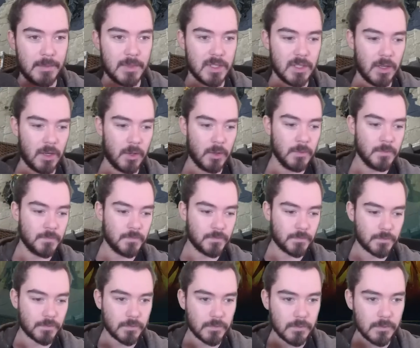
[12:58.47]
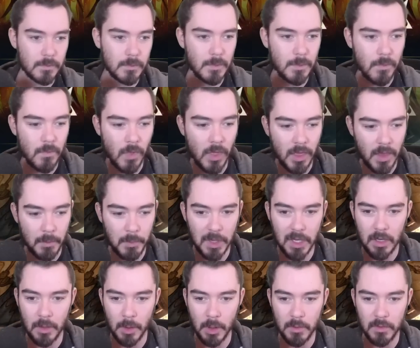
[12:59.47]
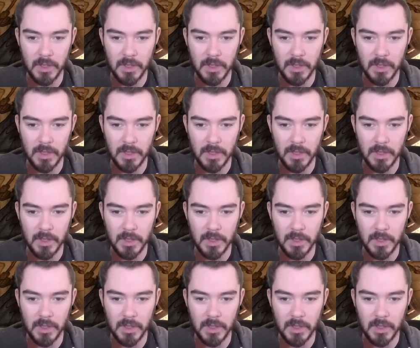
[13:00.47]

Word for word: So, let me come over